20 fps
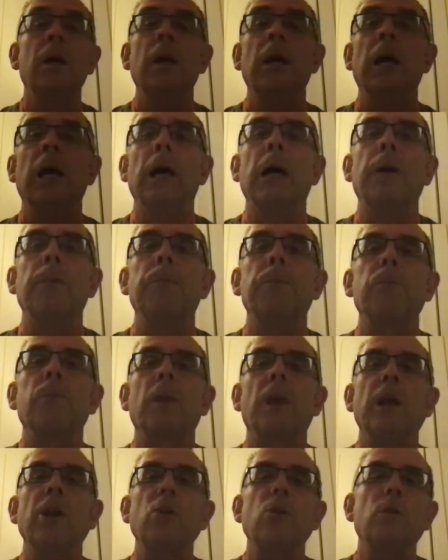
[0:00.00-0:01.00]

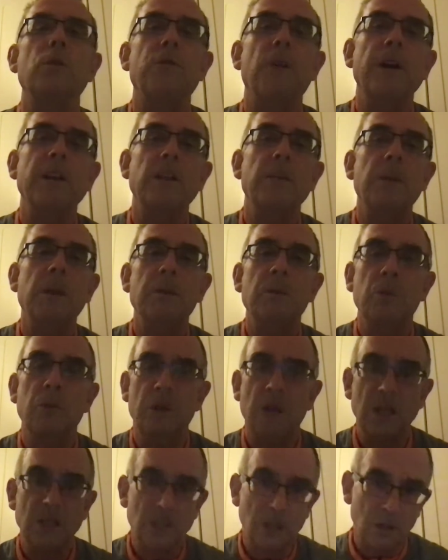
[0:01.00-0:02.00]
And you'll find that maybe when
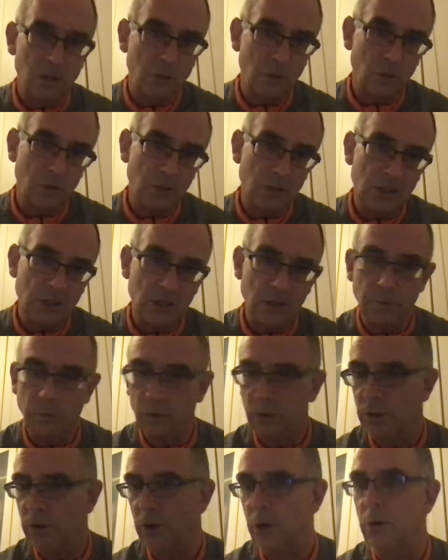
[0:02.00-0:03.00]
I start doing this stuff
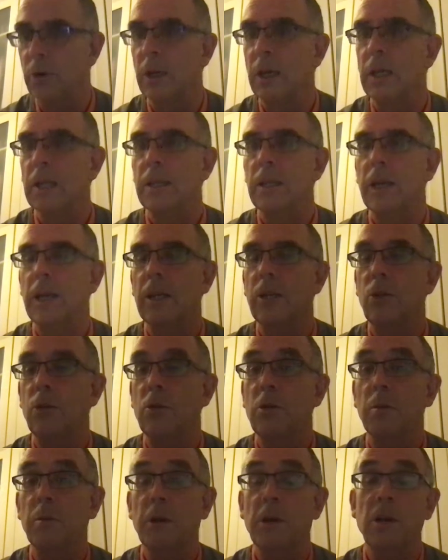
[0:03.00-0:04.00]
with you, that you
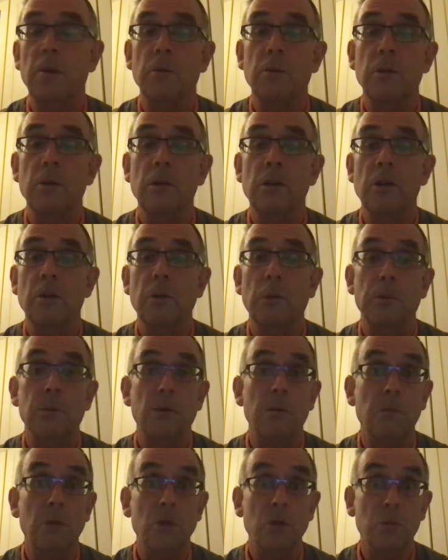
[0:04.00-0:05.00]
come up
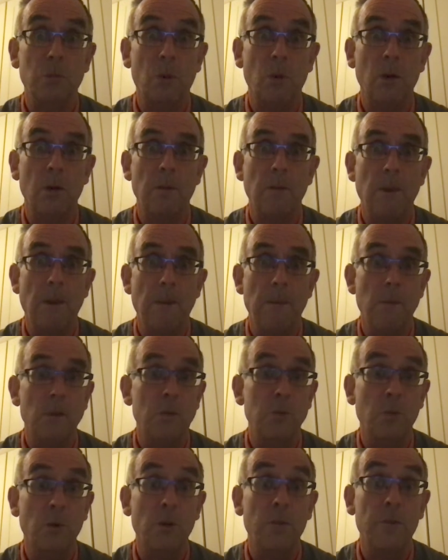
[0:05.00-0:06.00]
with a much more
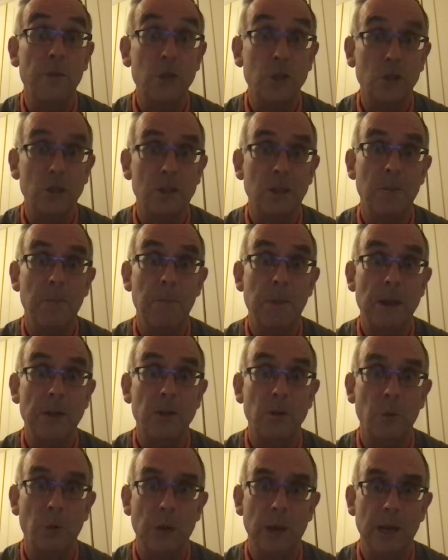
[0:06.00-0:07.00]
efficient and
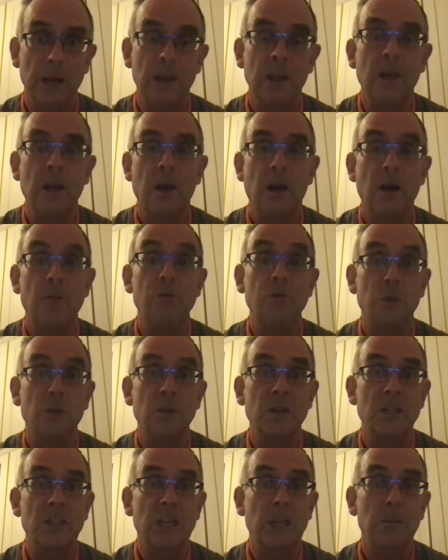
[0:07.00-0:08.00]
better way of doing
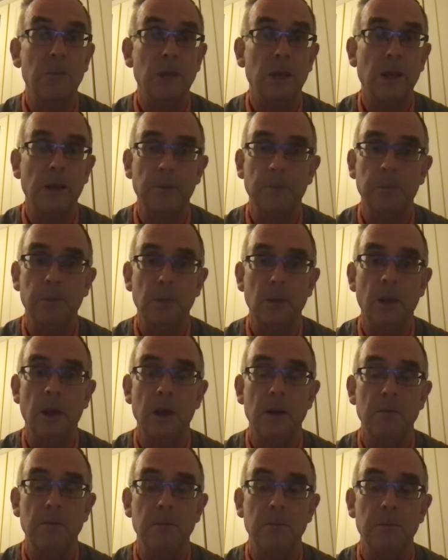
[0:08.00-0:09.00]
the same thing.
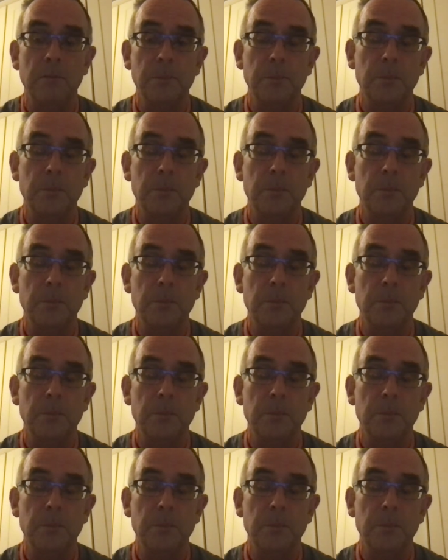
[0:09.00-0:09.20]
And